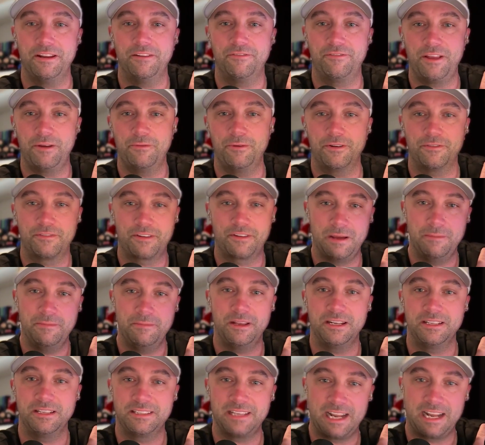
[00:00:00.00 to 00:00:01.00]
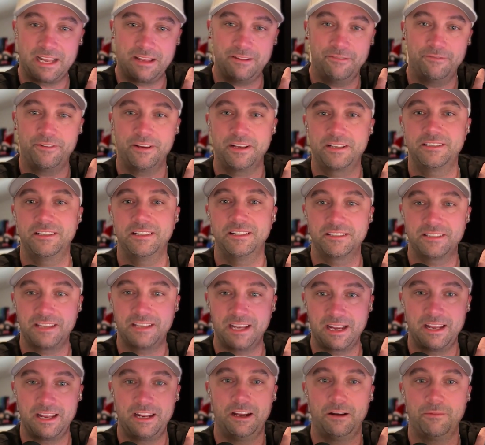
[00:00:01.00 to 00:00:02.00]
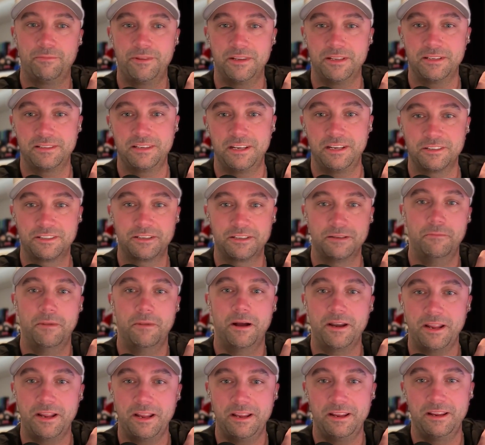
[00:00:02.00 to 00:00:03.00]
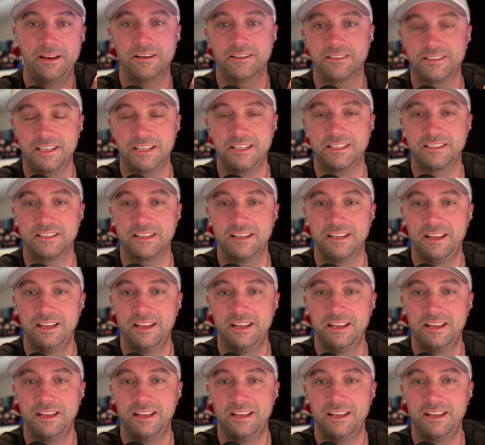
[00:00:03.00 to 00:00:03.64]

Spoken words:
If they would have come in and said, I can fix this, I can help this, here's some money, here's this,